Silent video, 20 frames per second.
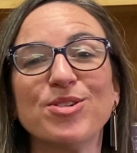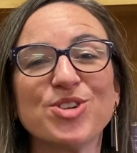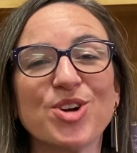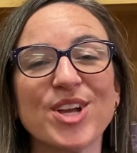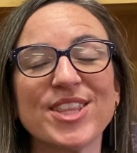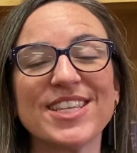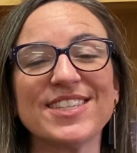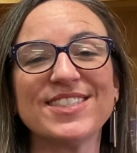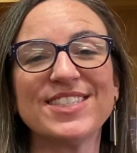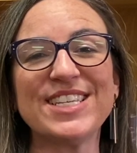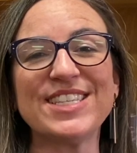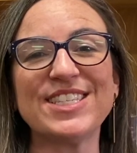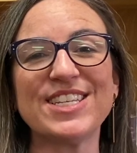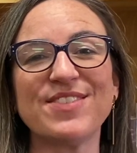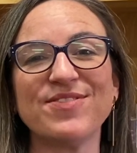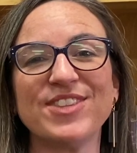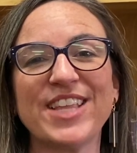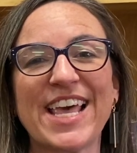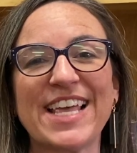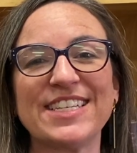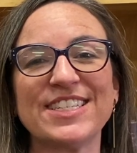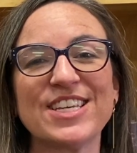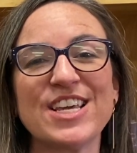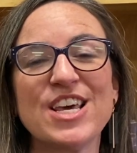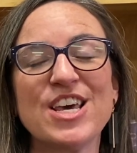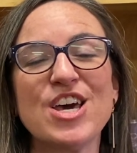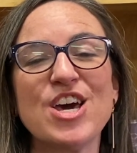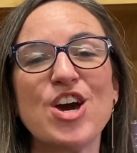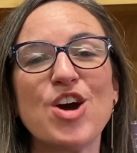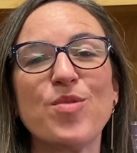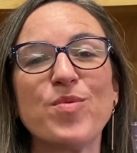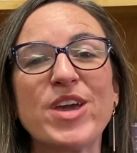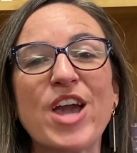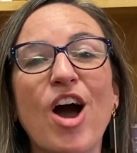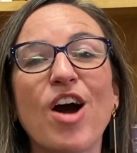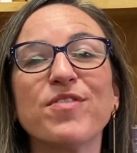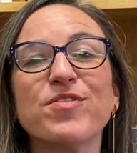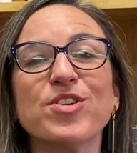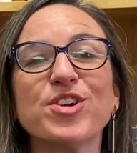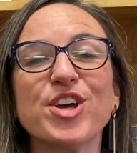during the season of Lent, we
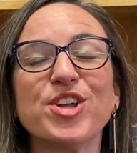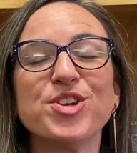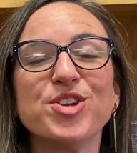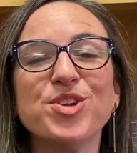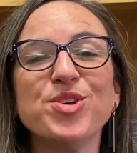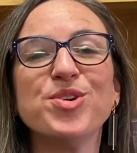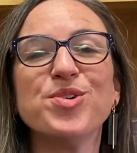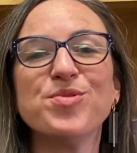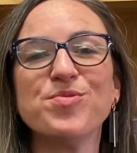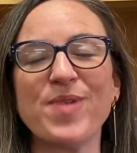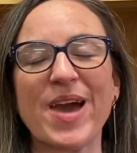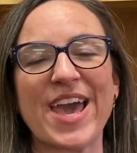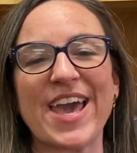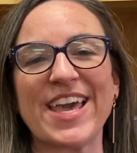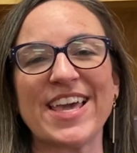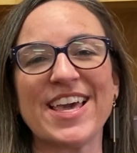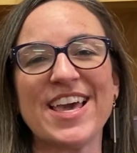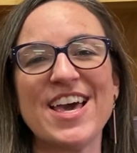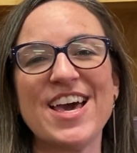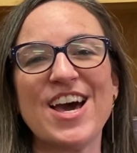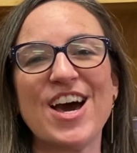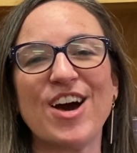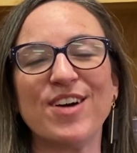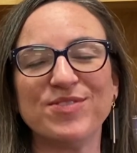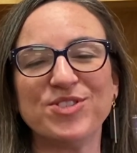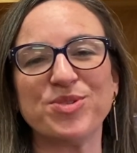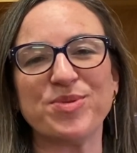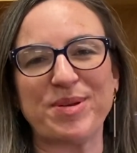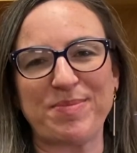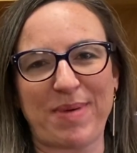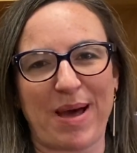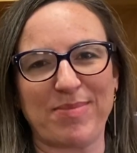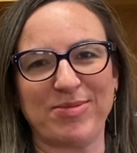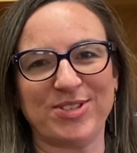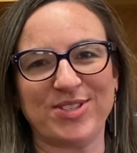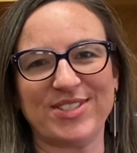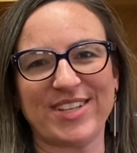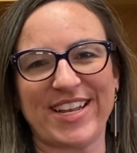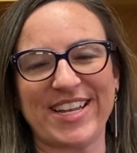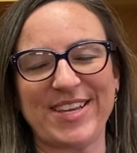offered a new way of doing Bible
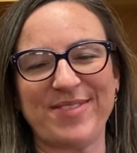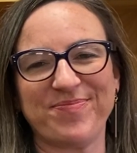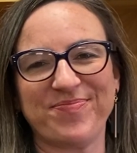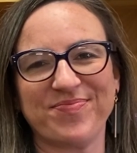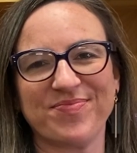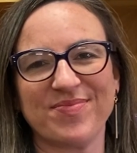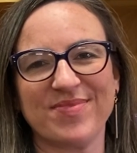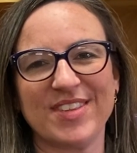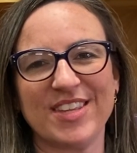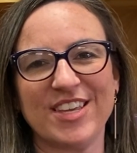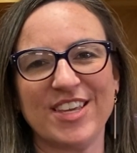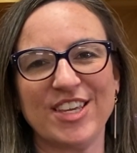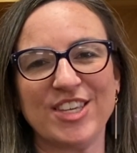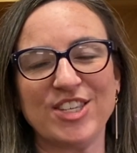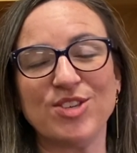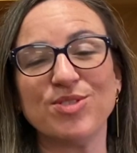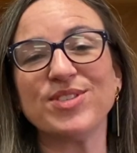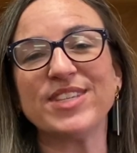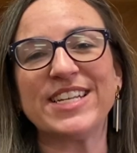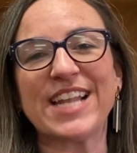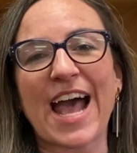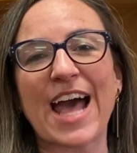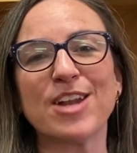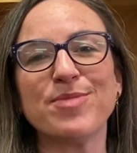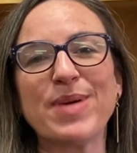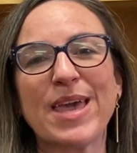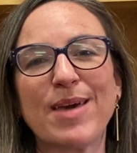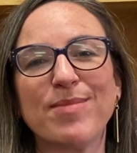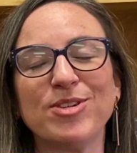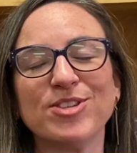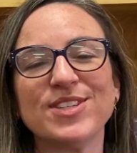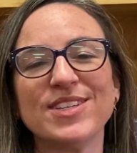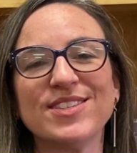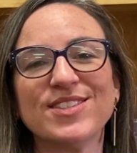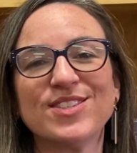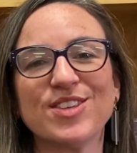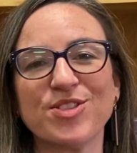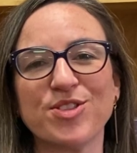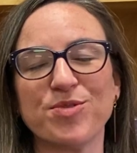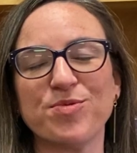study. Using Adam
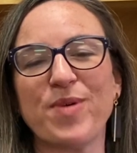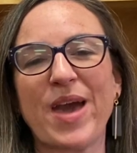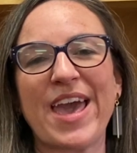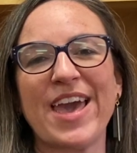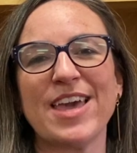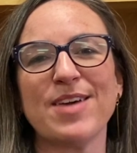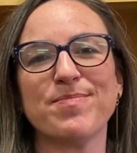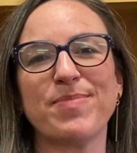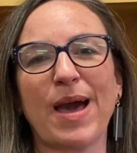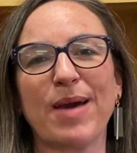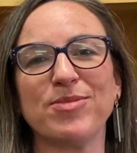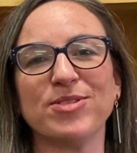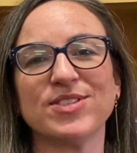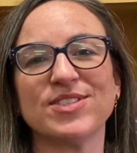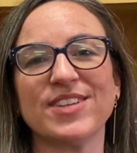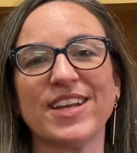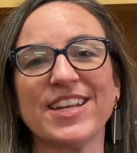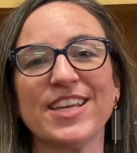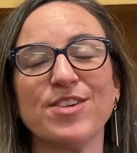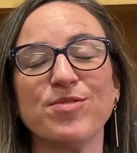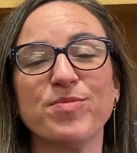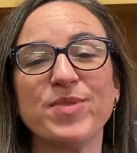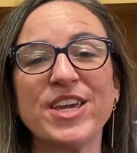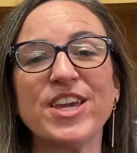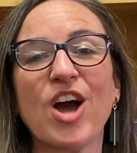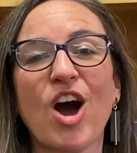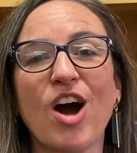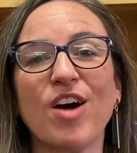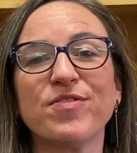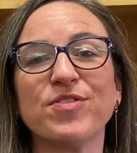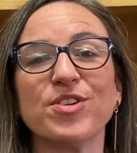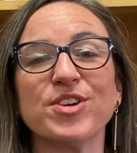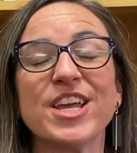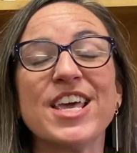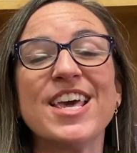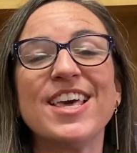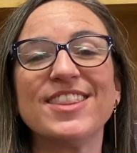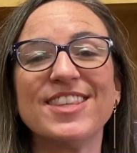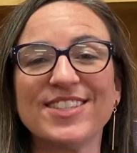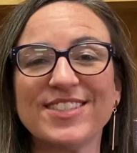Hamilton's The Way Bible Study, we offered
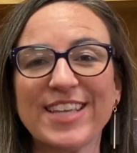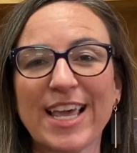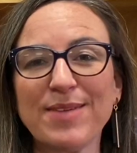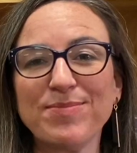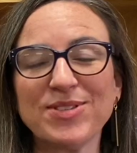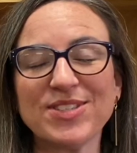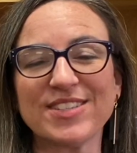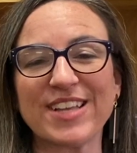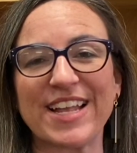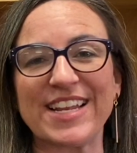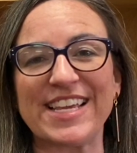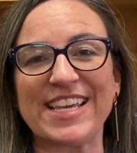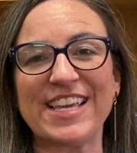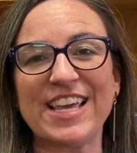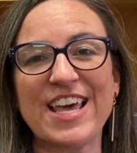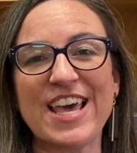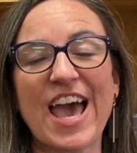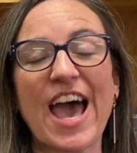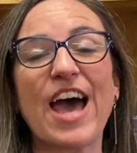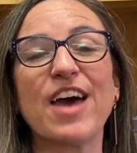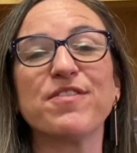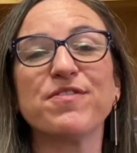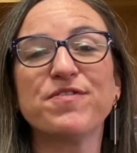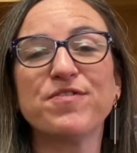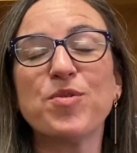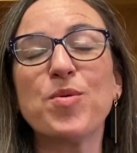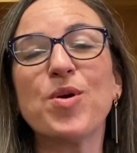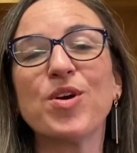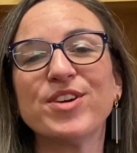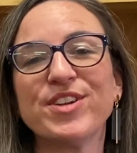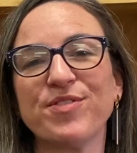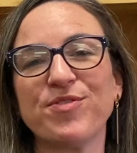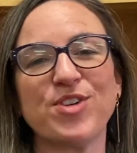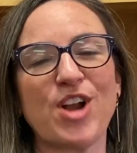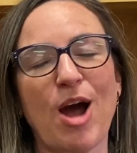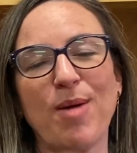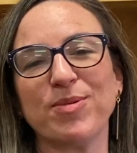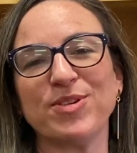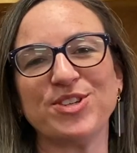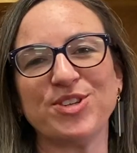the same study at 4
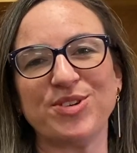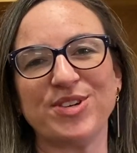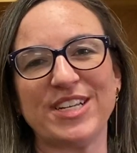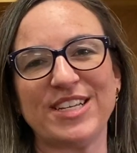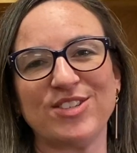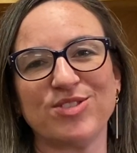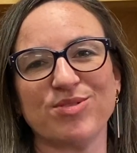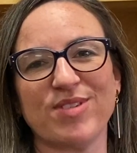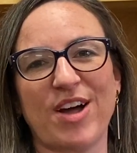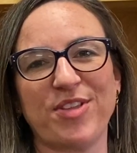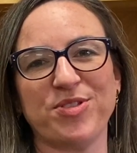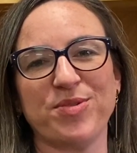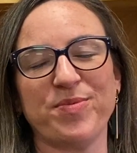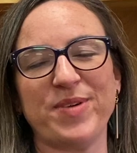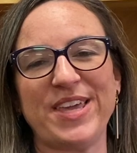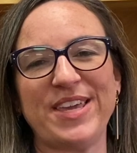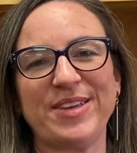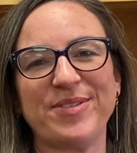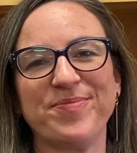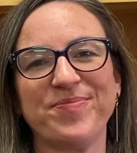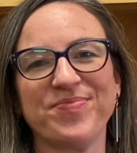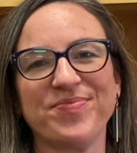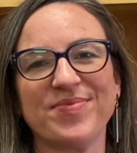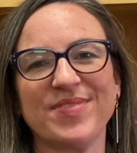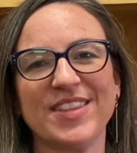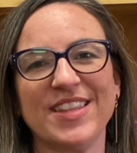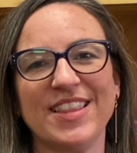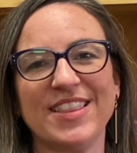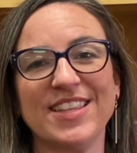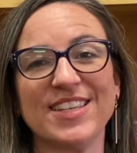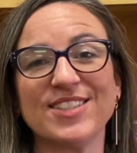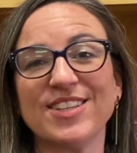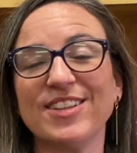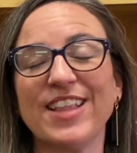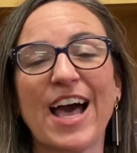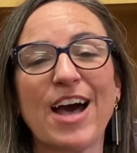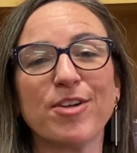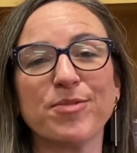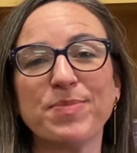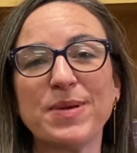different opportunities throughout the week. This
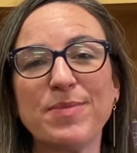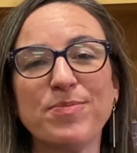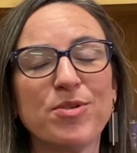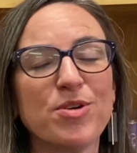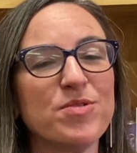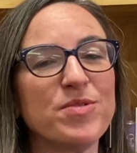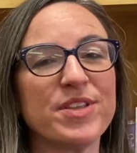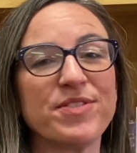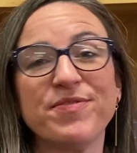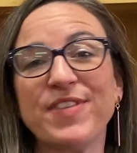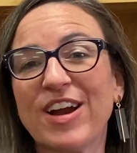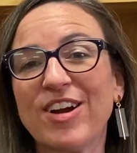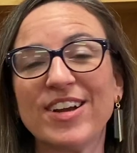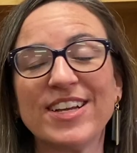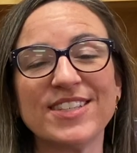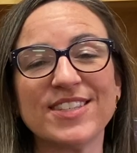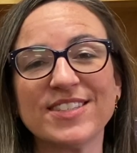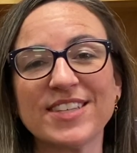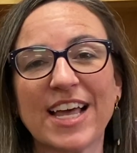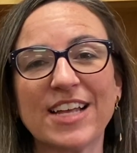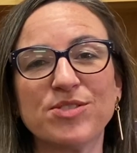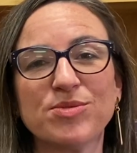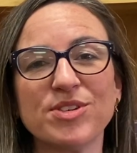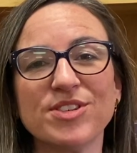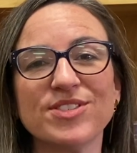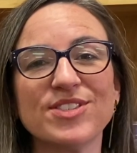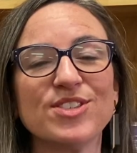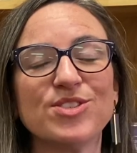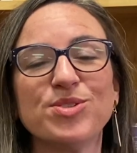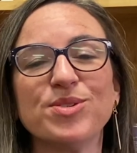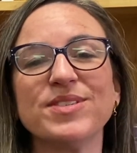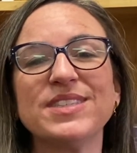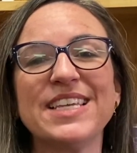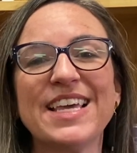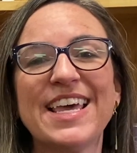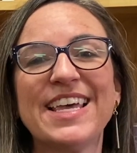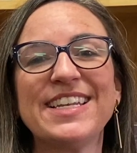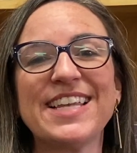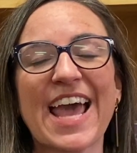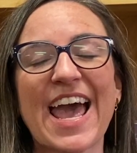allowed people with varying schedules to
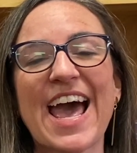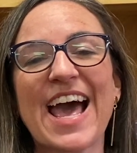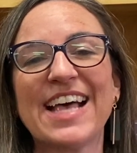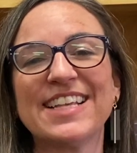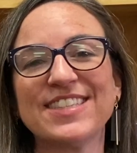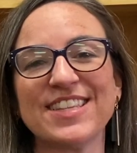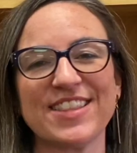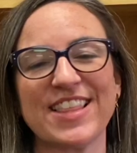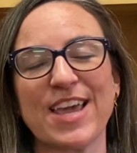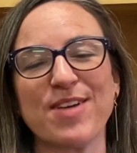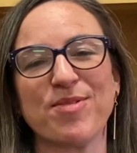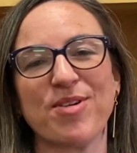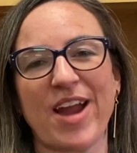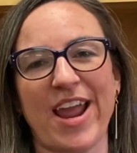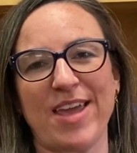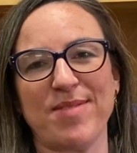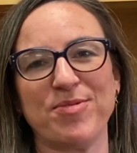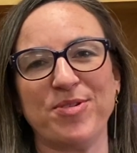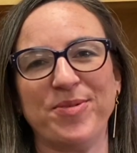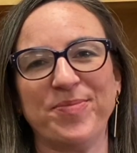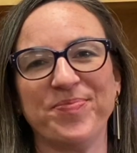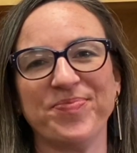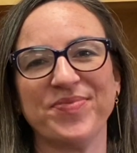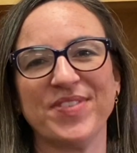attend as they were able.